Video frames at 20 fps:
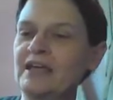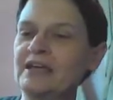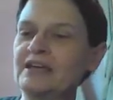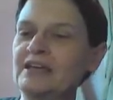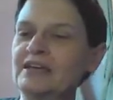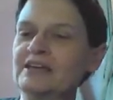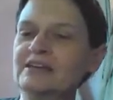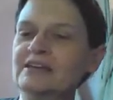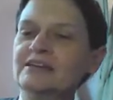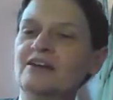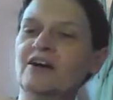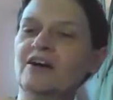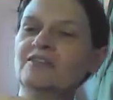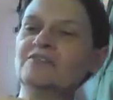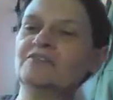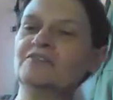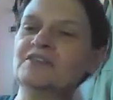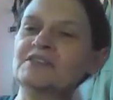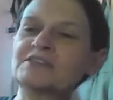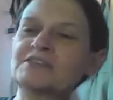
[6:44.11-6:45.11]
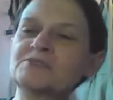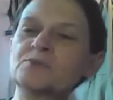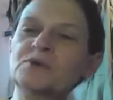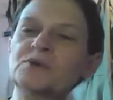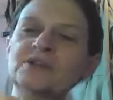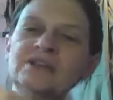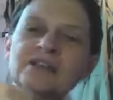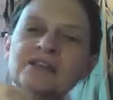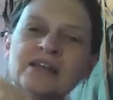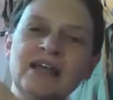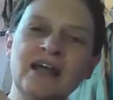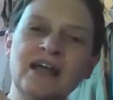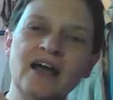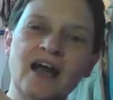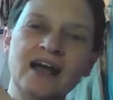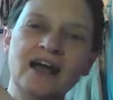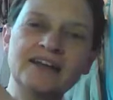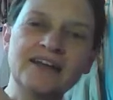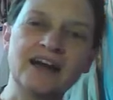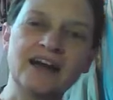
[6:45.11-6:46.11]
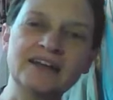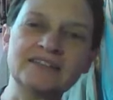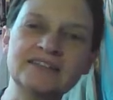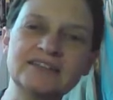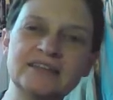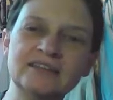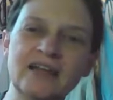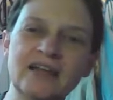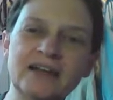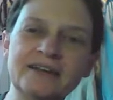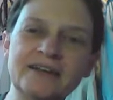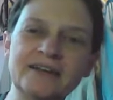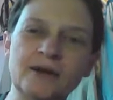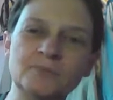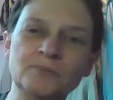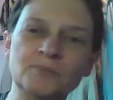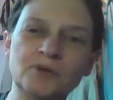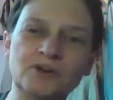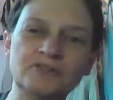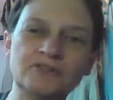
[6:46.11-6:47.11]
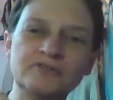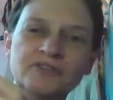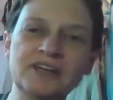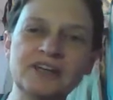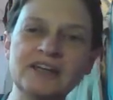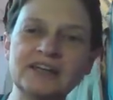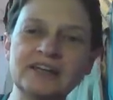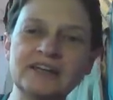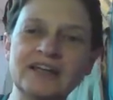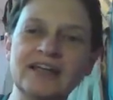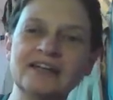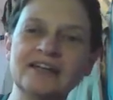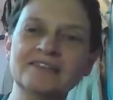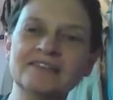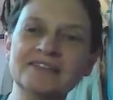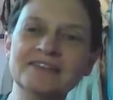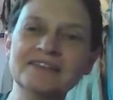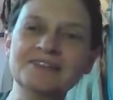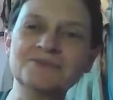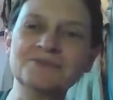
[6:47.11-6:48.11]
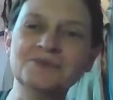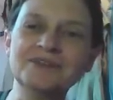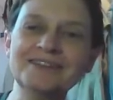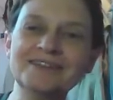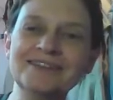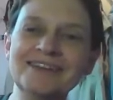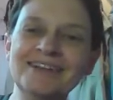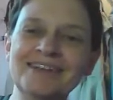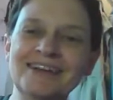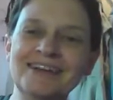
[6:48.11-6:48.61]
And on this one, I got it to line up perfect. This one,